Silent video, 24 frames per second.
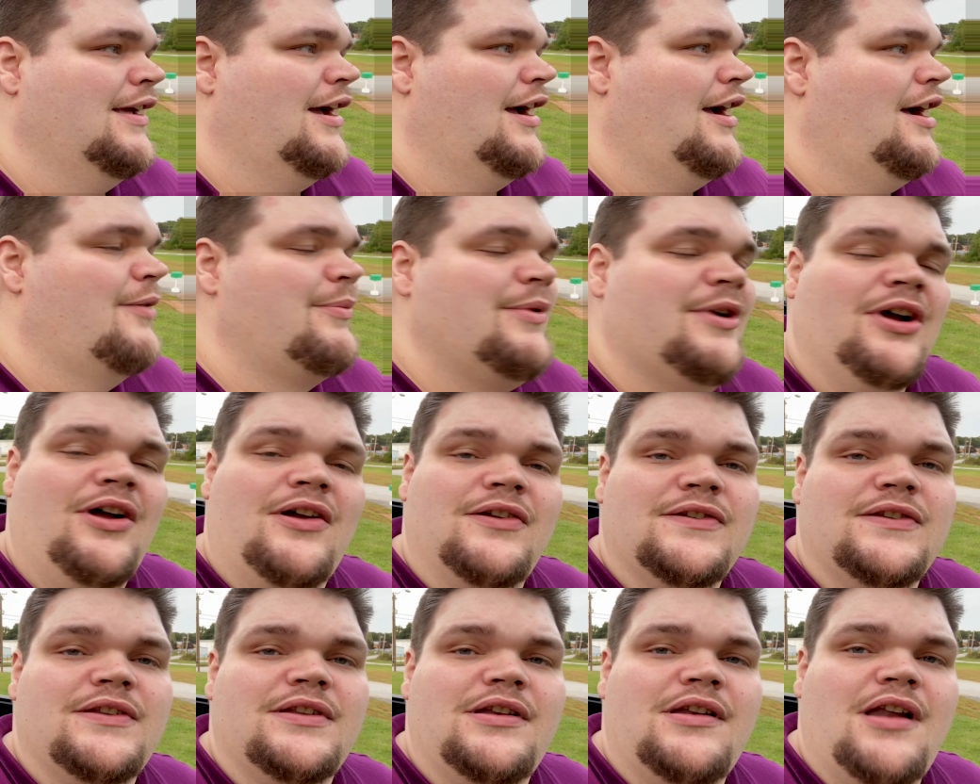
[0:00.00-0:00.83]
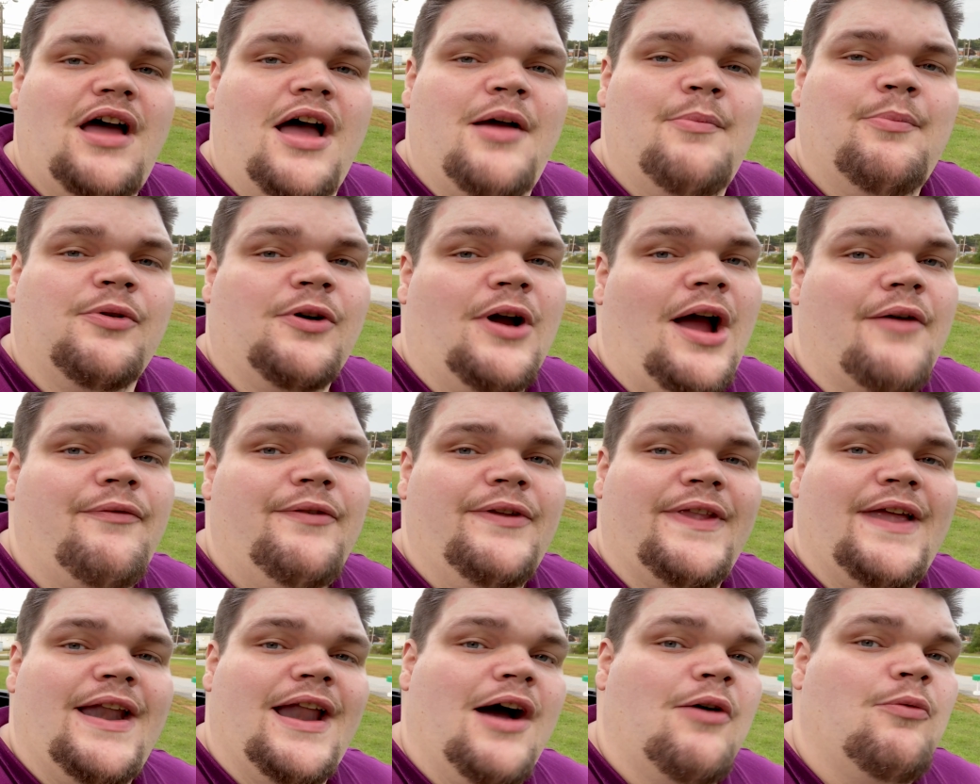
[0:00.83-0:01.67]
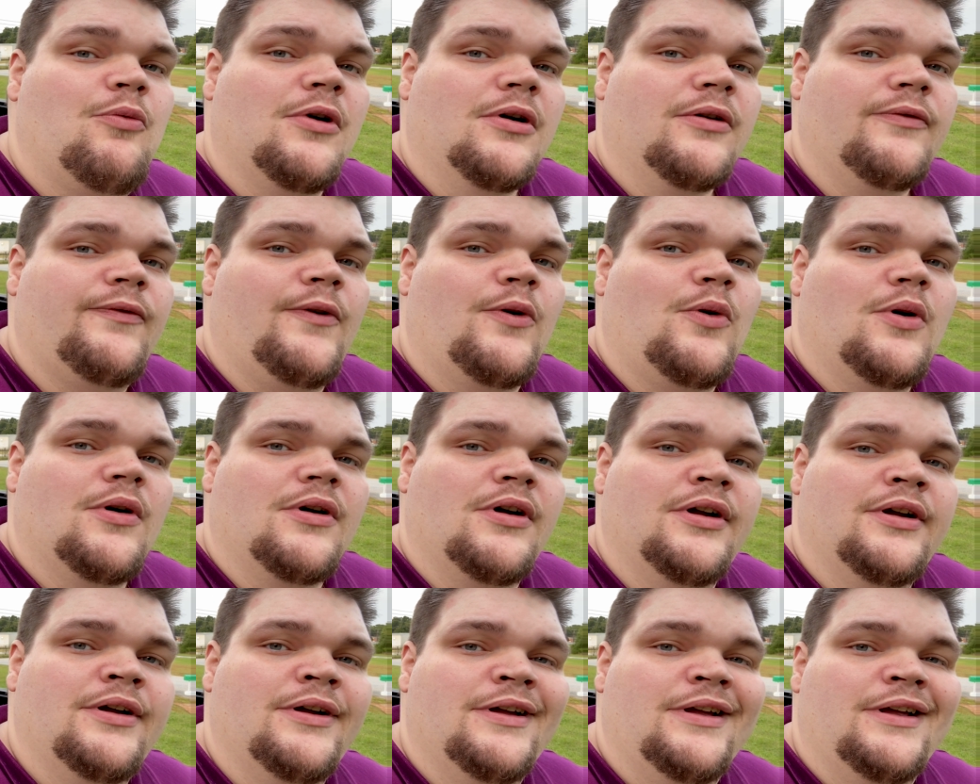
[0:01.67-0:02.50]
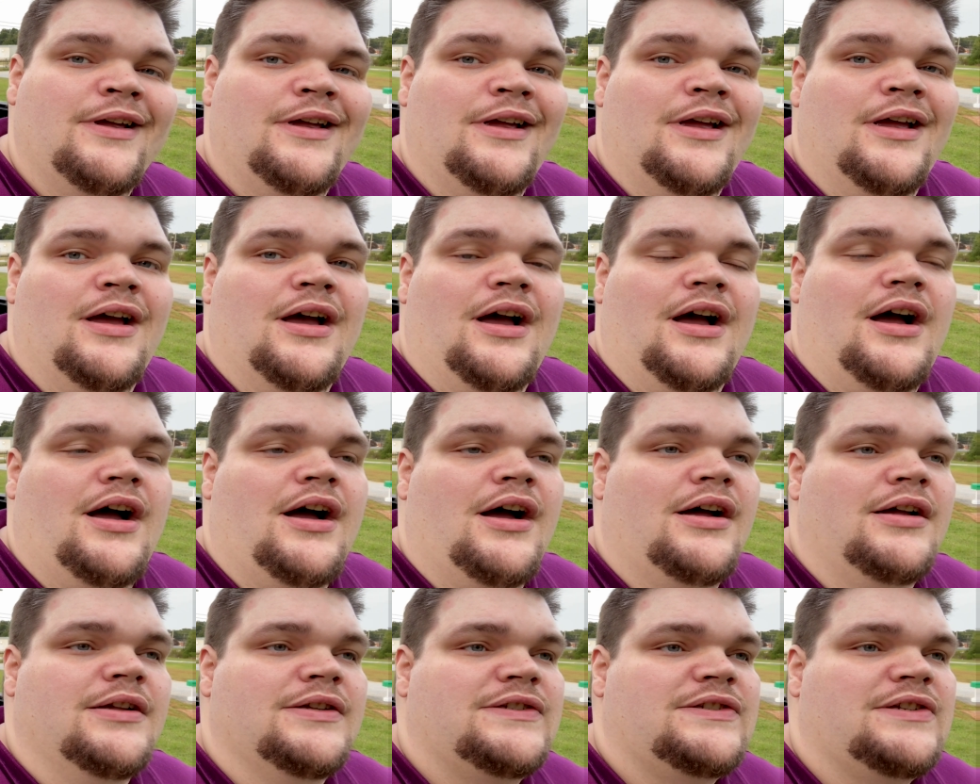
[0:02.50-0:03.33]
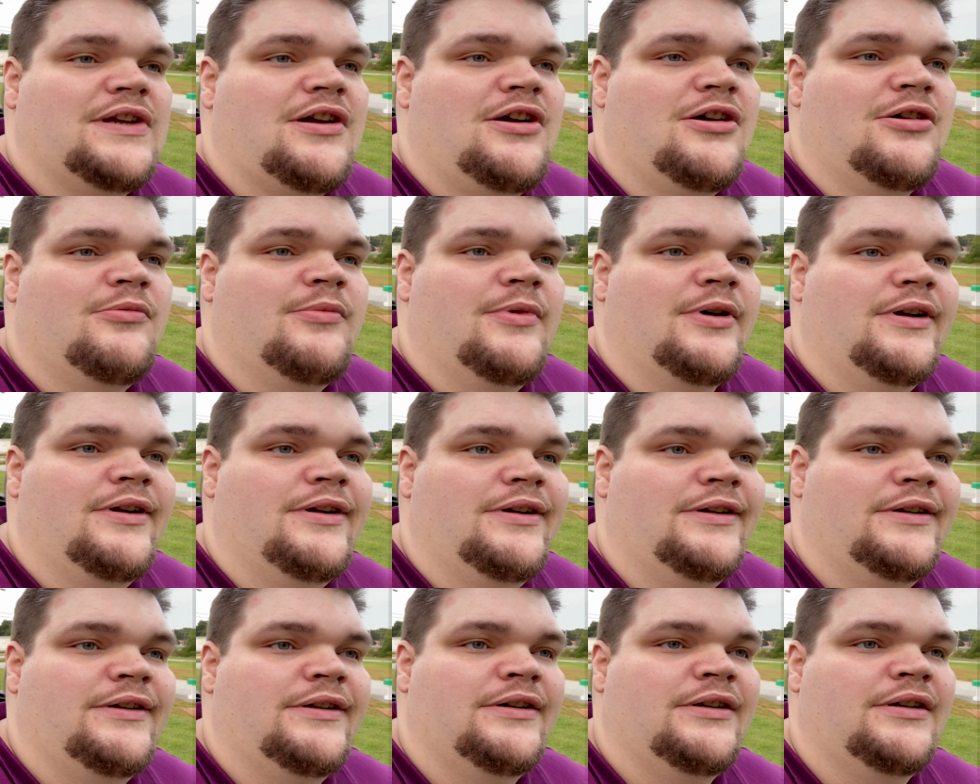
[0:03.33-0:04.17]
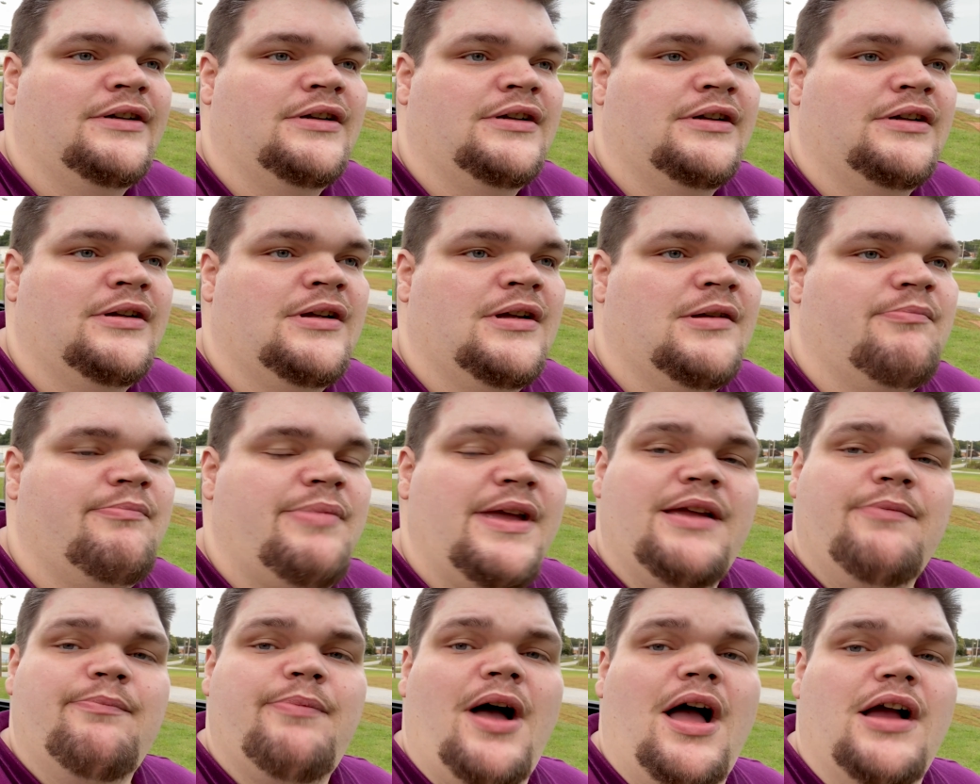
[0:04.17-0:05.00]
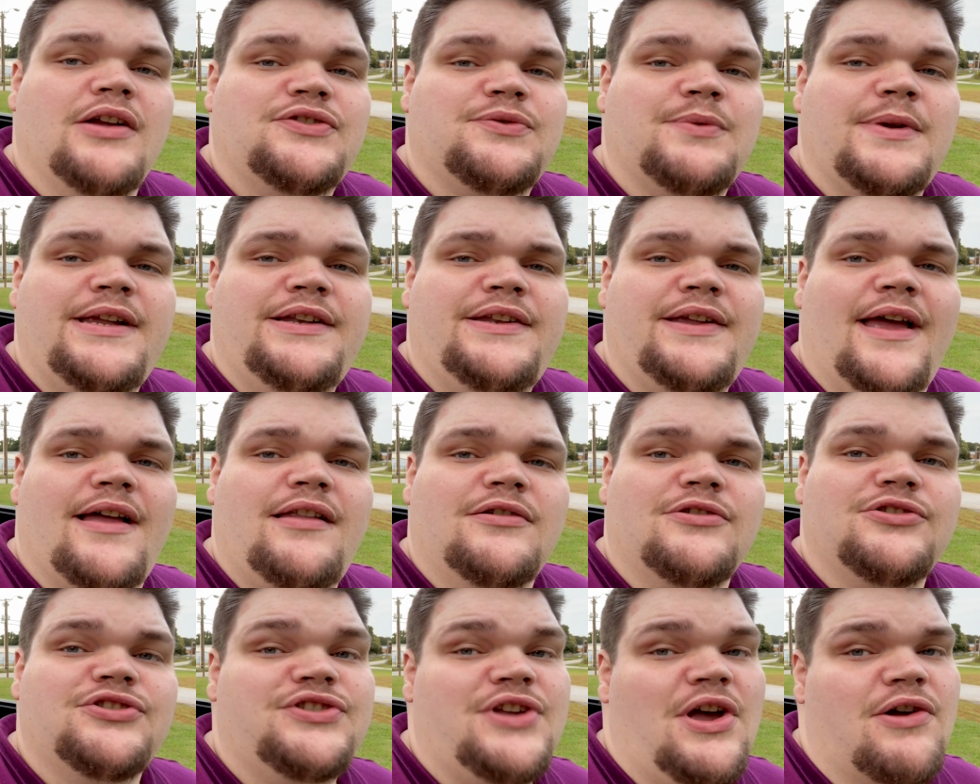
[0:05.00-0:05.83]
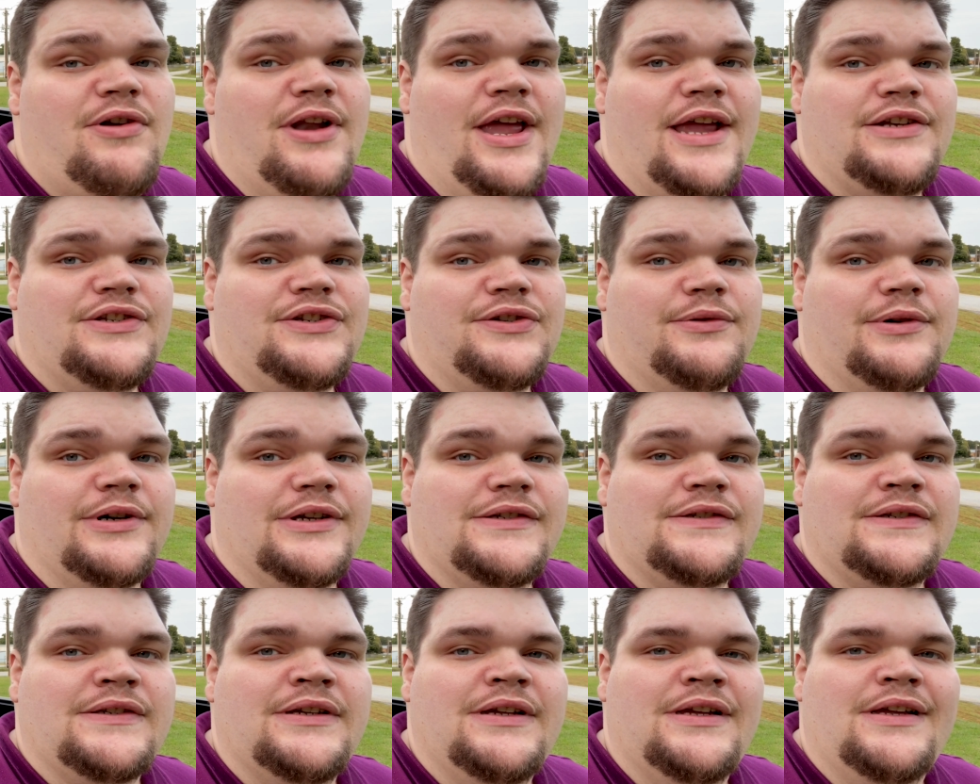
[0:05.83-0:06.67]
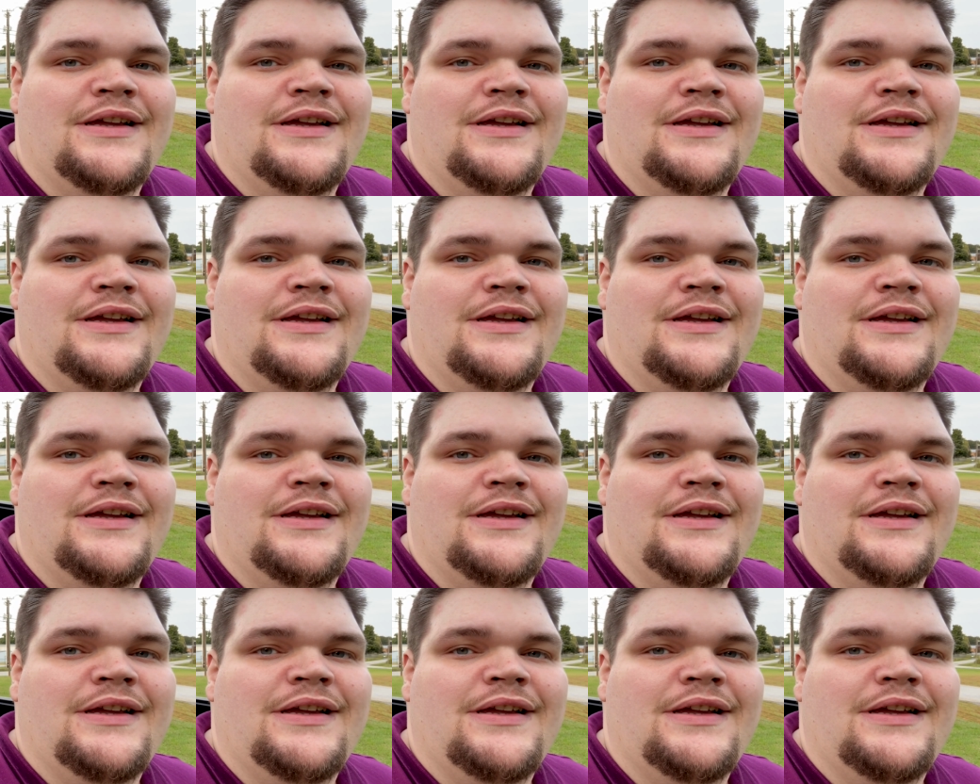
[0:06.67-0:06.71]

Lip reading: Because of the nonprofit that I work for, some big box retailers donate to us.